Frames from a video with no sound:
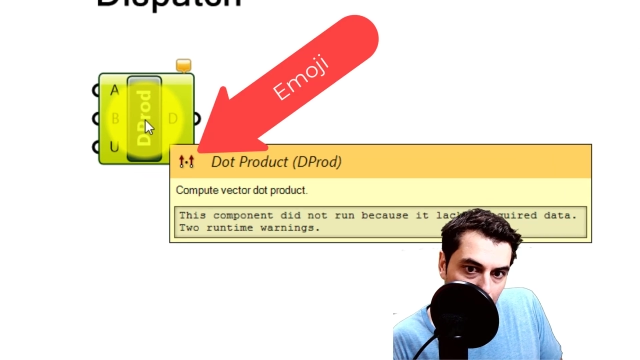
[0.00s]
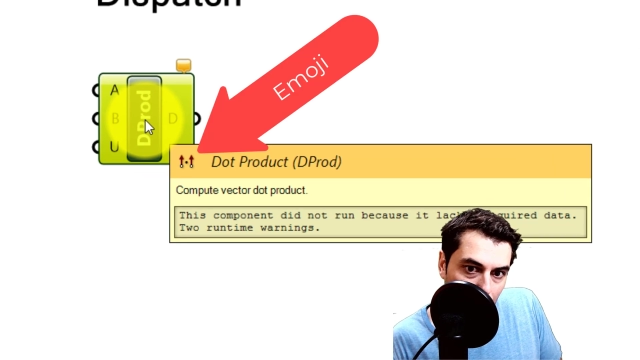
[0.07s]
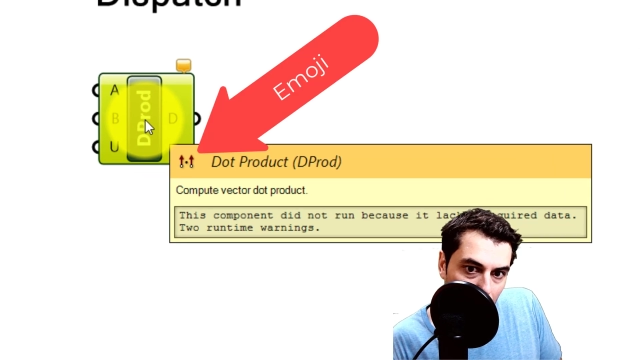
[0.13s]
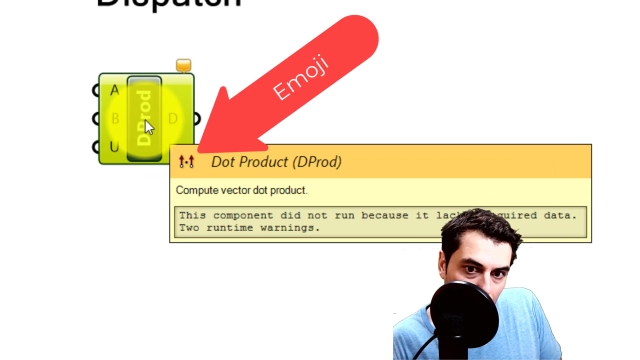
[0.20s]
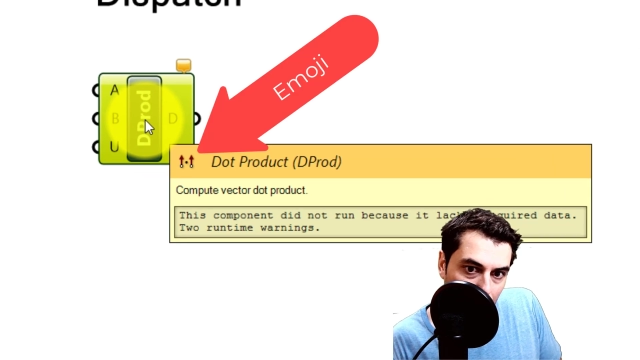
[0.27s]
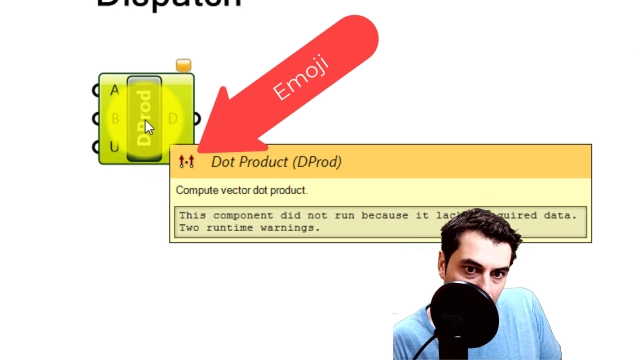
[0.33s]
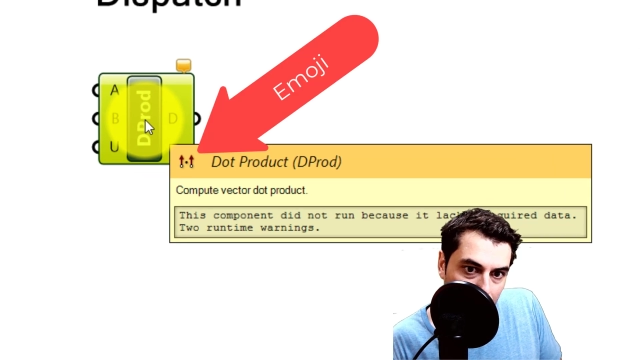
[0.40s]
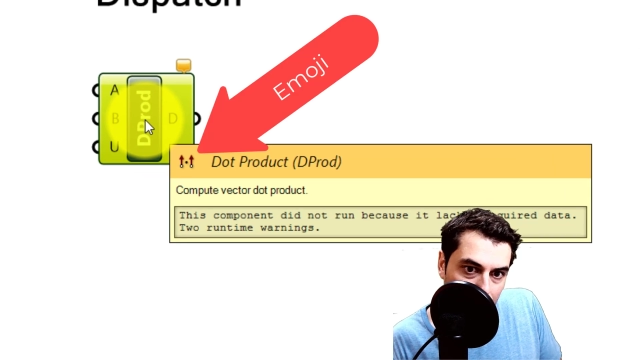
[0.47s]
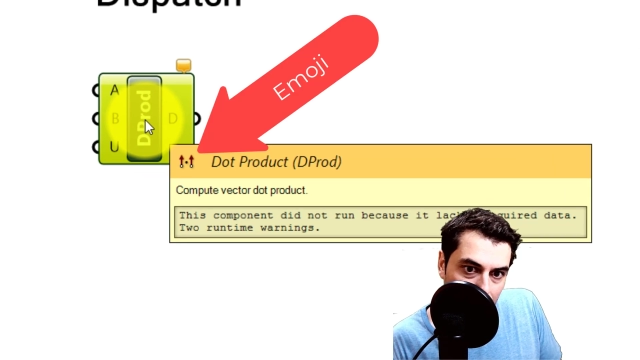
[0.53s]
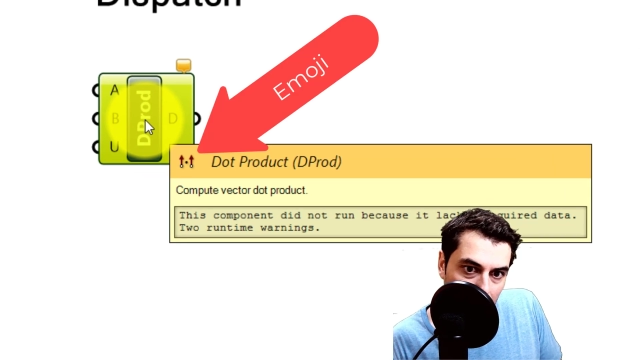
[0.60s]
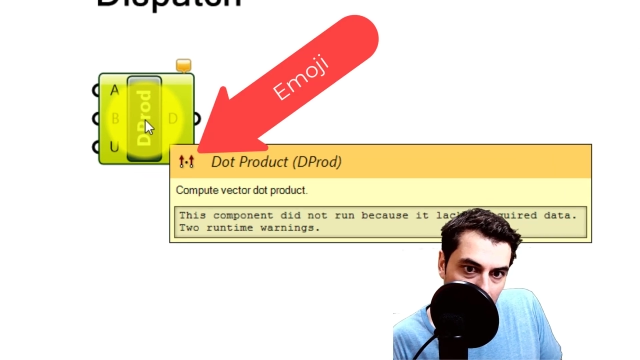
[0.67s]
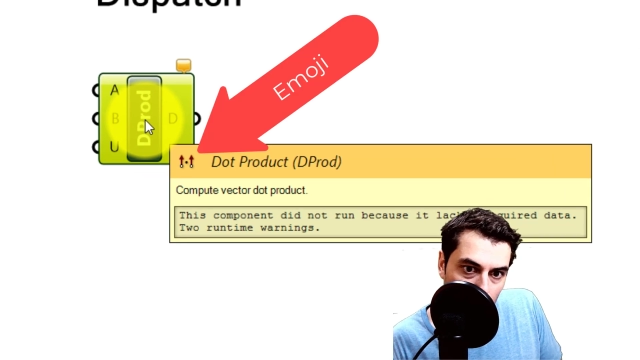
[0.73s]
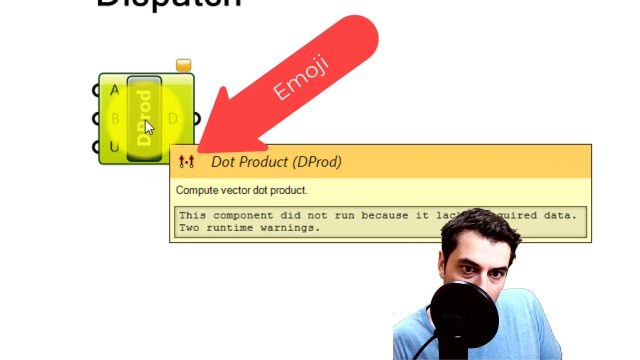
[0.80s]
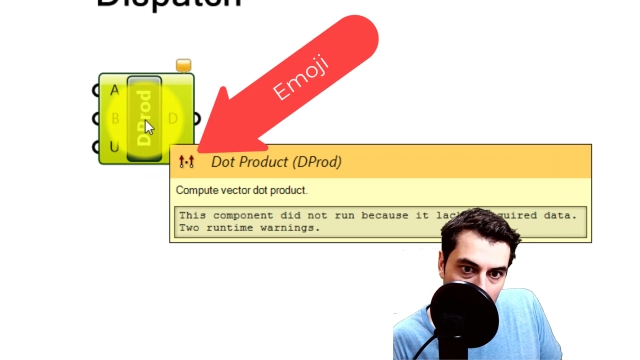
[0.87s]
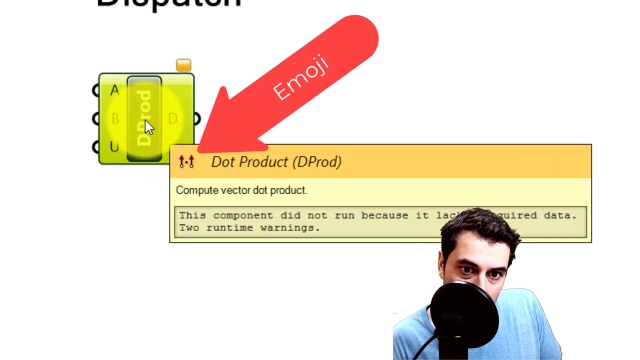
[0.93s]
product
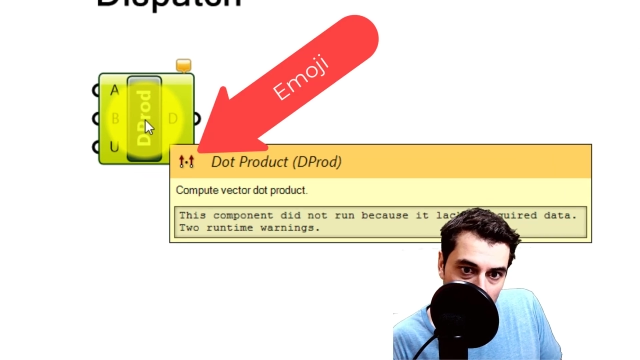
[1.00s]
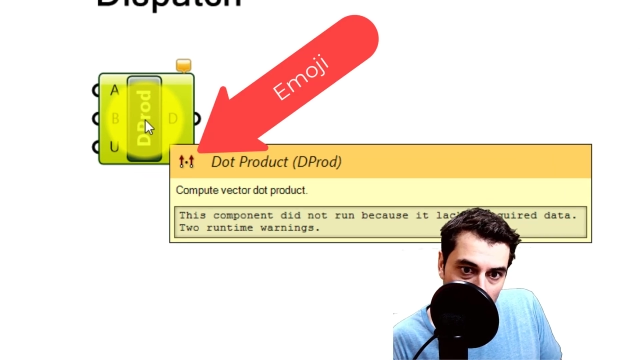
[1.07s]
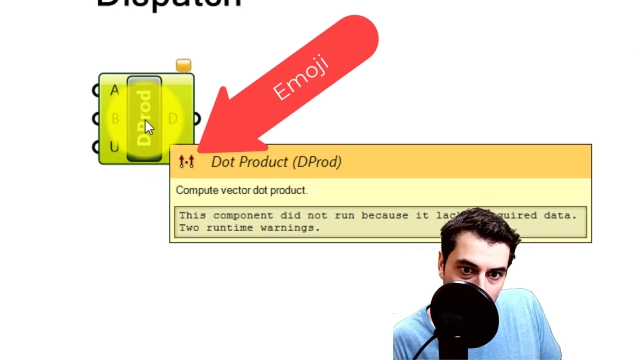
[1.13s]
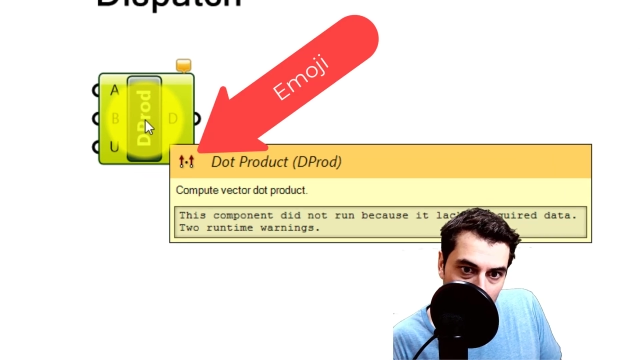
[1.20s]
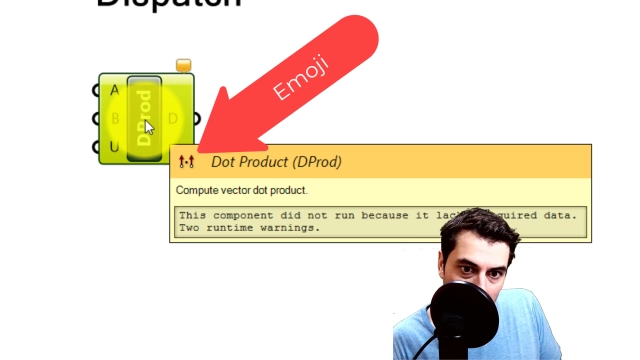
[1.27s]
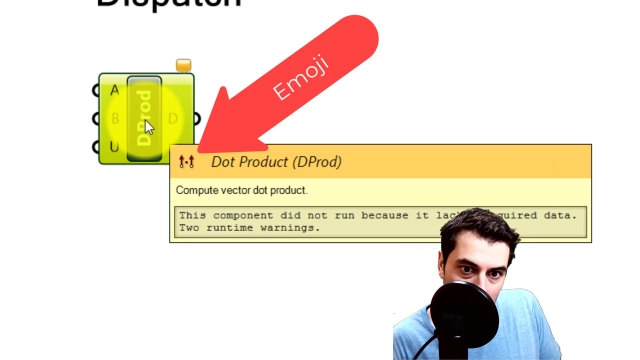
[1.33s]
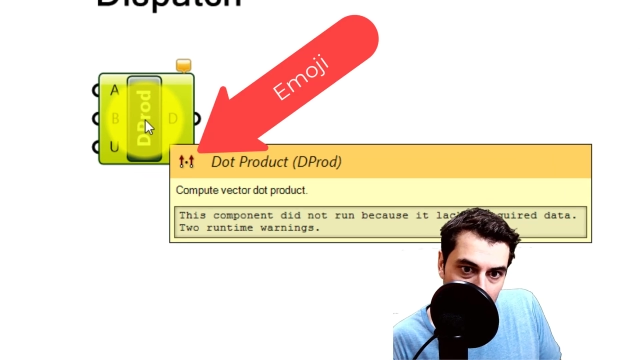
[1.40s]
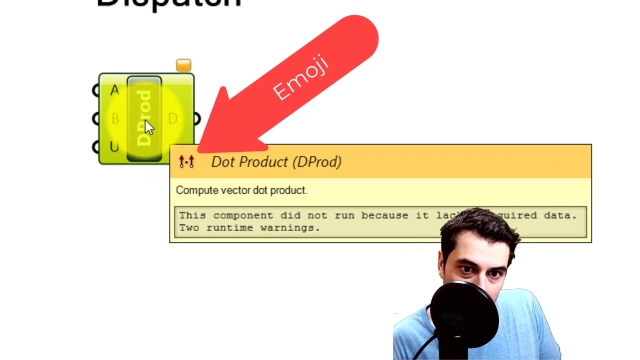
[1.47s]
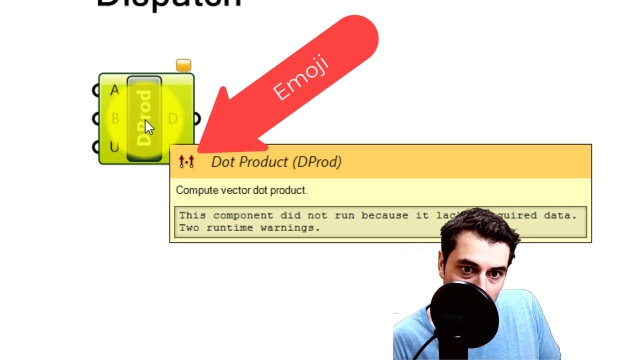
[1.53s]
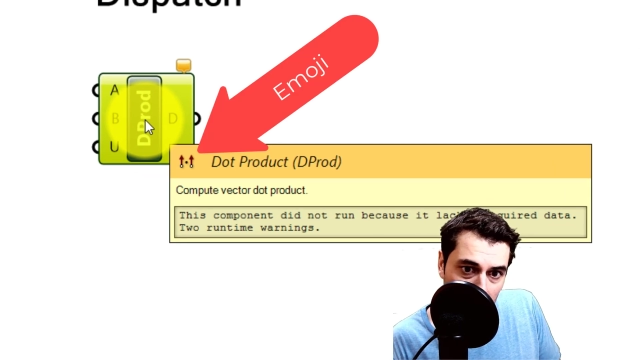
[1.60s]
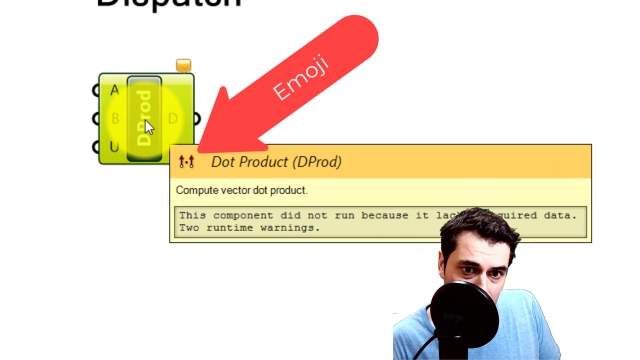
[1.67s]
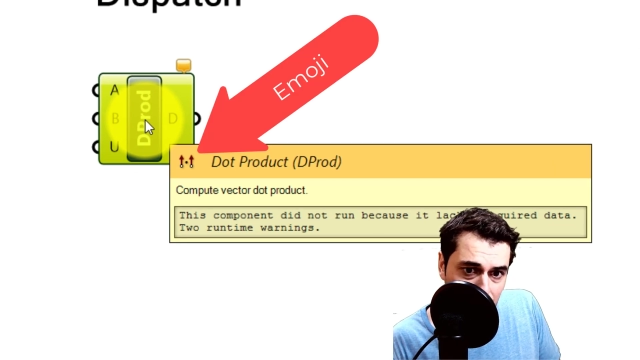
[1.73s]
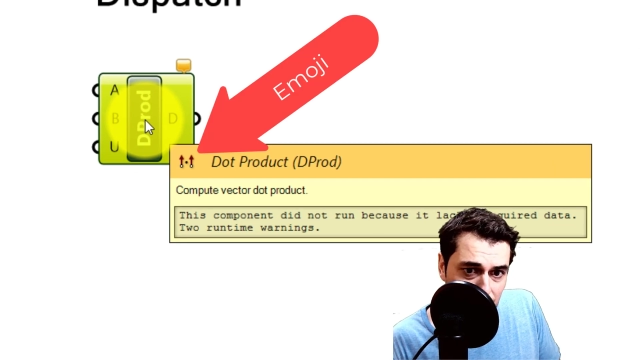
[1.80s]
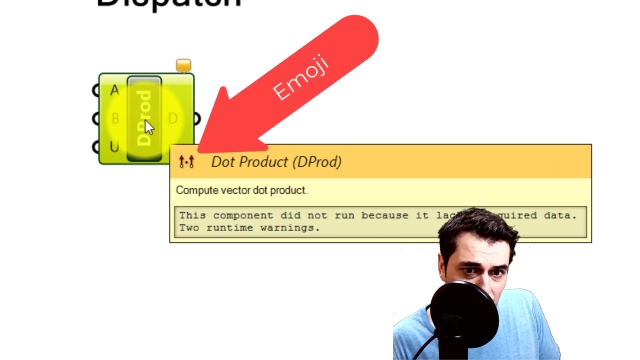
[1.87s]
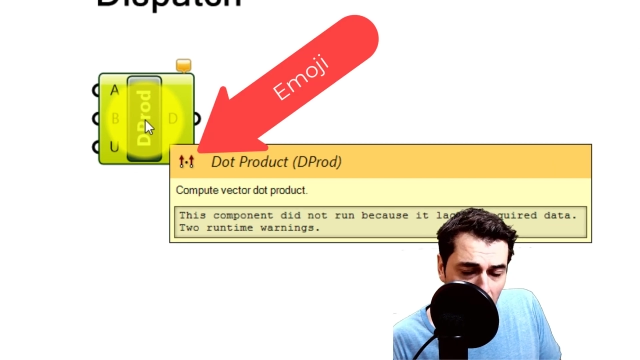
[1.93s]
that Grasshopper has here,